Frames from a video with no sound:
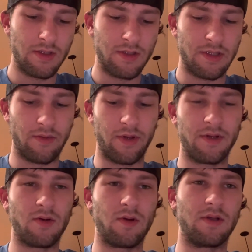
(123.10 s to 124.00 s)
Now I
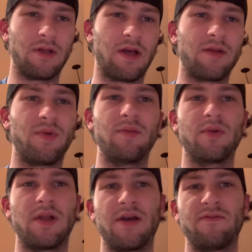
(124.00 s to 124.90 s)
know a lot of people
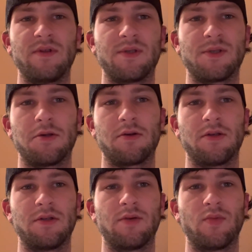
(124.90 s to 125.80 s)
have this song at
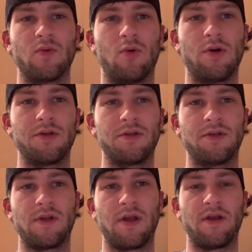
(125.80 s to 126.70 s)
number one
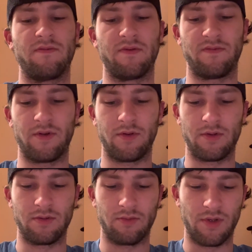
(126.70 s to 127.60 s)
and for very good
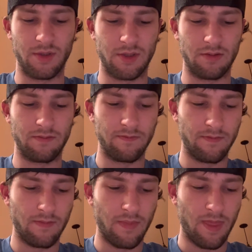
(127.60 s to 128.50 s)
reason,
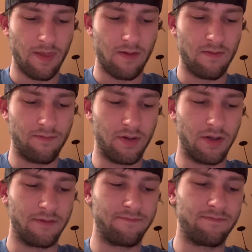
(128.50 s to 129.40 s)

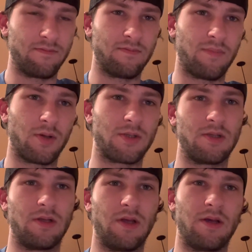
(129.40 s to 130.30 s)
but
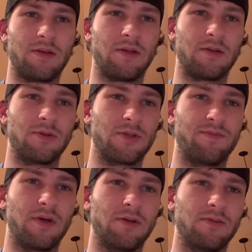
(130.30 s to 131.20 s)
personally I think there's
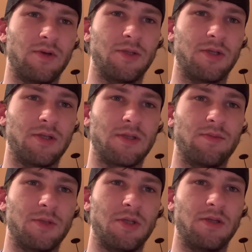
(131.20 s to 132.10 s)
better Rage Against the
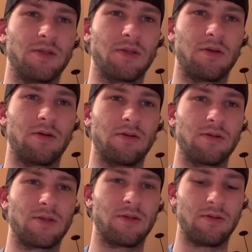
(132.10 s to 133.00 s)
Machine
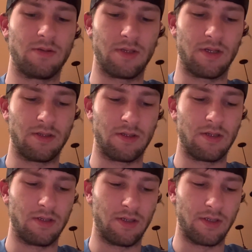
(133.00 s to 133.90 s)
songs than
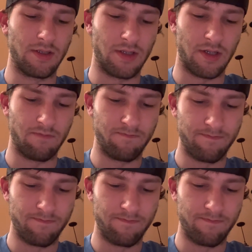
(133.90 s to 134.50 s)
Killing in the Name.